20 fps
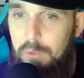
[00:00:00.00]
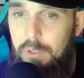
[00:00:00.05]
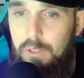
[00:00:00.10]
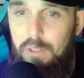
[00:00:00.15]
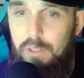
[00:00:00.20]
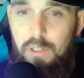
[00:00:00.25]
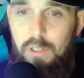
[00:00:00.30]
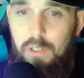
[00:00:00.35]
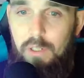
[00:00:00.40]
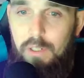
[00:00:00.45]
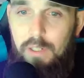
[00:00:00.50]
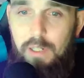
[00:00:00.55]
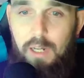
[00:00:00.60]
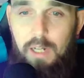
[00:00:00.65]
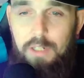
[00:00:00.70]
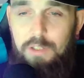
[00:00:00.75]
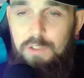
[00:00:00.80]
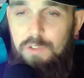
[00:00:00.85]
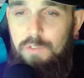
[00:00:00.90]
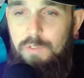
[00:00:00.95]
but
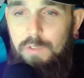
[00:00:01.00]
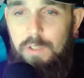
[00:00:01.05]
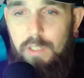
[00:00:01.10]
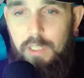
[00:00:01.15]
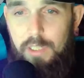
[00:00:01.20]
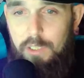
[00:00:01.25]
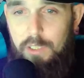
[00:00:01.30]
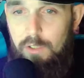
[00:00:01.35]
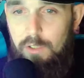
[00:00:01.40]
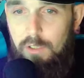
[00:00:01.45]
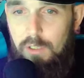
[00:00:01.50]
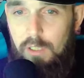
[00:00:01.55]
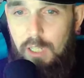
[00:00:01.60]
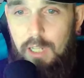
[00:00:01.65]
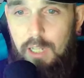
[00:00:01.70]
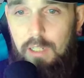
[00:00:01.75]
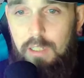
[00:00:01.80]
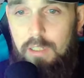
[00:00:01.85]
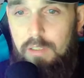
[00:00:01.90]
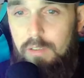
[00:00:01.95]
I just feel like you're a
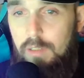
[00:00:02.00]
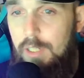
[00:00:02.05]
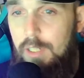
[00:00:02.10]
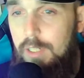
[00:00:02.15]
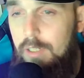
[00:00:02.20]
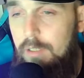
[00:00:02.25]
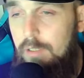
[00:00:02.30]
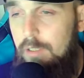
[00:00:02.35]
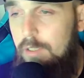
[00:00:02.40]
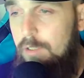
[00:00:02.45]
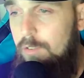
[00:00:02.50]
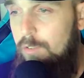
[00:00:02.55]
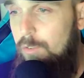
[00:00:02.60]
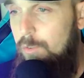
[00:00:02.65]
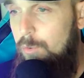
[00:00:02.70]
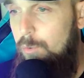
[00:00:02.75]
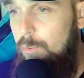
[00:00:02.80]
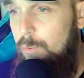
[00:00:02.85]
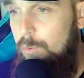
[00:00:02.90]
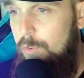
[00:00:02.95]
lot less likely
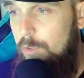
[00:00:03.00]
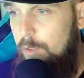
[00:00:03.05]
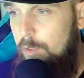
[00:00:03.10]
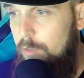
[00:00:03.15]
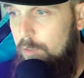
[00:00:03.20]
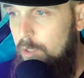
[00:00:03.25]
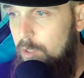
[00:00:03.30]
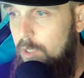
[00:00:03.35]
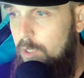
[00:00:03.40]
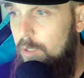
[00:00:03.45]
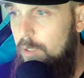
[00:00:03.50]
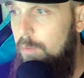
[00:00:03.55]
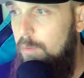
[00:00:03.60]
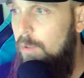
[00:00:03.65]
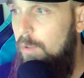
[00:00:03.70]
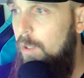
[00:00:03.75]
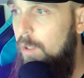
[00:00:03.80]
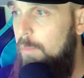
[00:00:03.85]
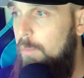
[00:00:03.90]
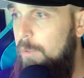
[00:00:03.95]
to succeed
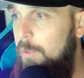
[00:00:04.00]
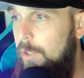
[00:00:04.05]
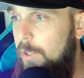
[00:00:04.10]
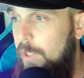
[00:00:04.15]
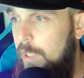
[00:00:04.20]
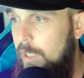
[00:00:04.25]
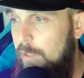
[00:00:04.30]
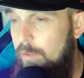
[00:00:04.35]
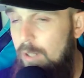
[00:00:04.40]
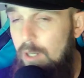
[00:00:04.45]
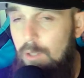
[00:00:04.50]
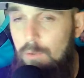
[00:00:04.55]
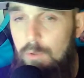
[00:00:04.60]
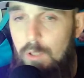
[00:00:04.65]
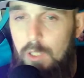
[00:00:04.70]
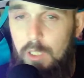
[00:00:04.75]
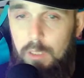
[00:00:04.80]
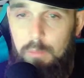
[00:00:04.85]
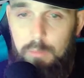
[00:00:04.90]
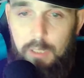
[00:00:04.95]
building around
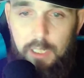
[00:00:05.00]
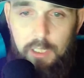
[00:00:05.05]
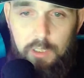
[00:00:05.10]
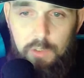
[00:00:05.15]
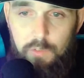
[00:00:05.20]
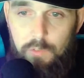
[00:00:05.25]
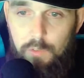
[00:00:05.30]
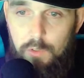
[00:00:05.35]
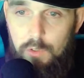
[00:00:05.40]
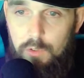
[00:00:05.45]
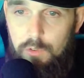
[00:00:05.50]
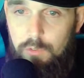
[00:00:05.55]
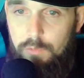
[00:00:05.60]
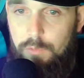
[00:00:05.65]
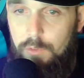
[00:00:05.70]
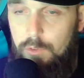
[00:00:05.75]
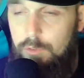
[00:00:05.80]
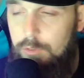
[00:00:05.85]
running backs first